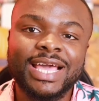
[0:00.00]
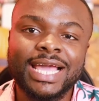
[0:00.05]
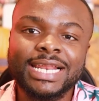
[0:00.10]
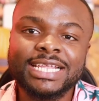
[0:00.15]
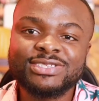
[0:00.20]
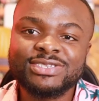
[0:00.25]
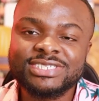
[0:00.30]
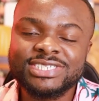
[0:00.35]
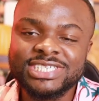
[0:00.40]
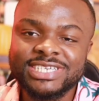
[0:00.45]

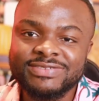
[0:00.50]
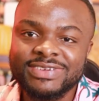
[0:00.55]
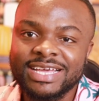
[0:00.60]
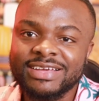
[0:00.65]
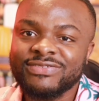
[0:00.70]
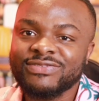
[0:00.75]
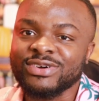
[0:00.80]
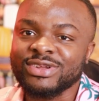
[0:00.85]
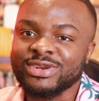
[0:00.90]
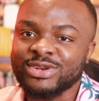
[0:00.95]
little
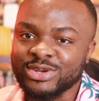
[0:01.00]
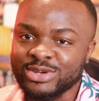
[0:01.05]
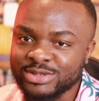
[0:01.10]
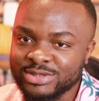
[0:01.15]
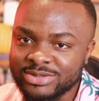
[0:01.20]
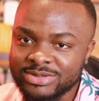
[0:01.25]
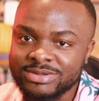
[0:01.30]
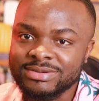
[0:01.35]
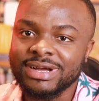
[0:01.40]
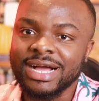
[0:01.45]
trivia for
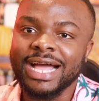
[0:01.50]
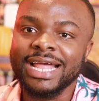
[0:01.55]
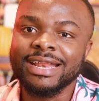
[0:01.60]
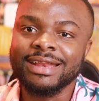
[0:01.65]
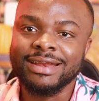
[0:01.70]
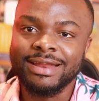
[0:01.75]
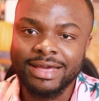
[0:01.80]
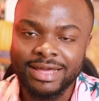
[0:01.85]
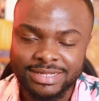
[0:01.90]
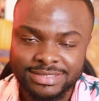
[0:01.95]
those who are
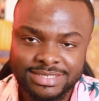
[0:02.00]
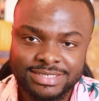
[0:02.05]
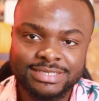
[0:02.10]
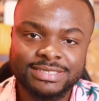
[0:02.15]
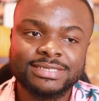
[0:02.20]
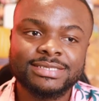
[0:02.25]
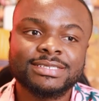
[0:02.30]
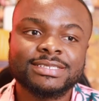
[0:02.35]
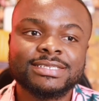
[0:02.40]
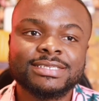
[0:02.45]
not,
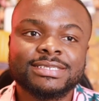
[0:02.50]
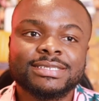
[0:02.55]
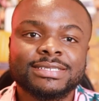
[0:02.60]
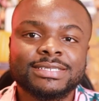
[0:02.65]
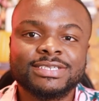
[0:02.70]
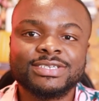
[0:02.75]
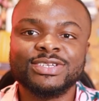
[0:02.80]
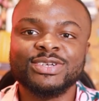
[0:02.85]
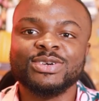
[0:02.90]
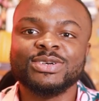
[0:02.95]

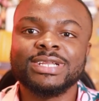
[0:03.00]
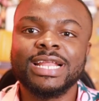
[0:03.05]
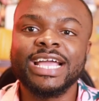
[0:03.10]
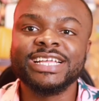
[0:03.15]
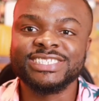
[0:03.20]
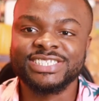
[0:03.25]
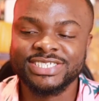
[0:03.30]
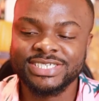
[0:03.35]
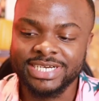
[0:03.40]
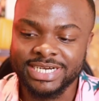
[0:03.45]

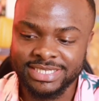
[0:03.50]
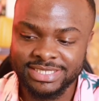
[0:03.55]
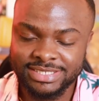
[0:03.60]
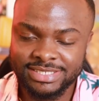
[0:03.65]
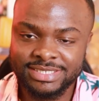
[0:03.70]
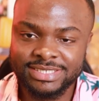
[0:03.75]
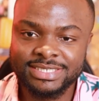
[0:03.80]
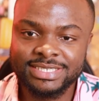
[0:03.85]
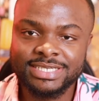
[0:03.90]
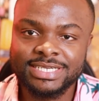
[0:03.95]

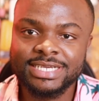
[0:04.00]
Nigerians.